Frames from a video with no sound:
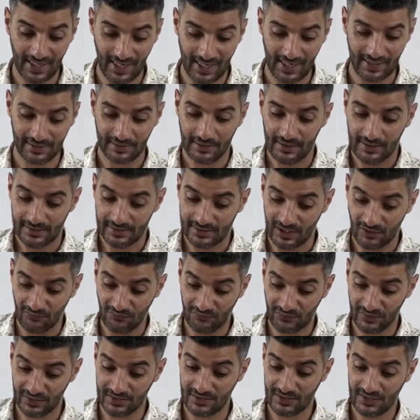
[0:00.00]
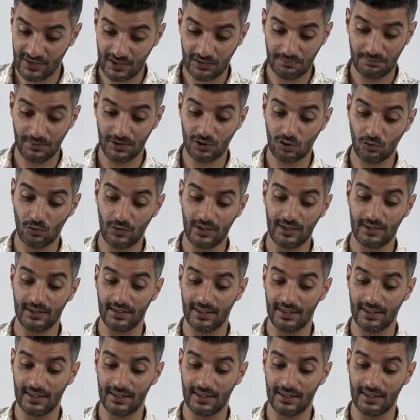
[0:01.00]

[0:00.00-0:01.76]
are differences between